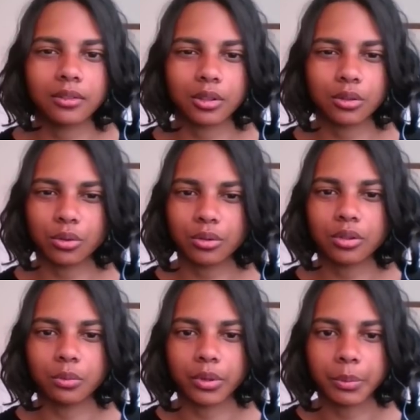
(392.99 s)

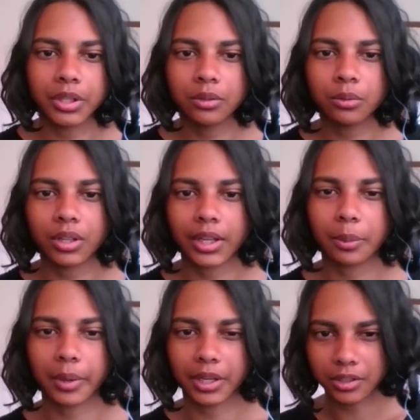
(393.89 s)
distorted women who are
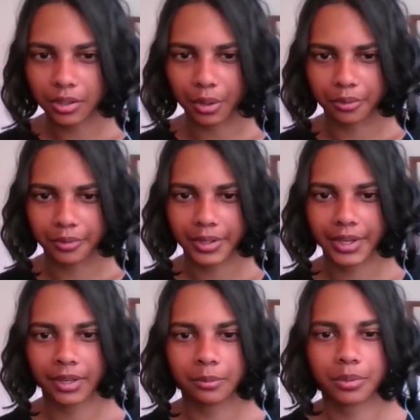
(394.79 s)
like bending over
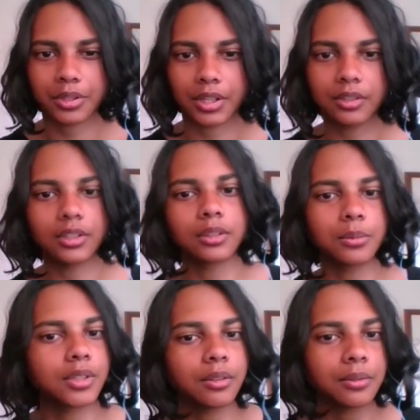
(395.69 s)
and presenting
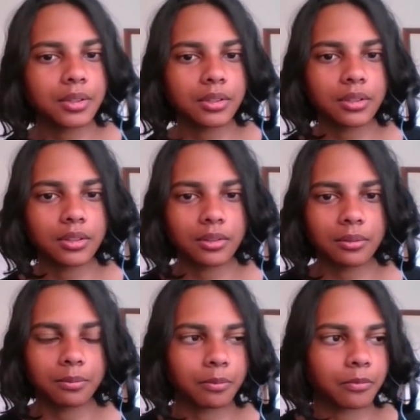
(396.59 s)
themselves to
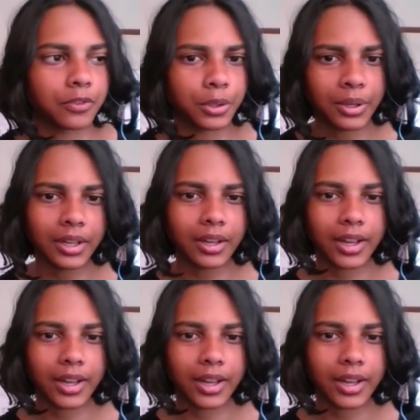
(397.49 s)
the viewer.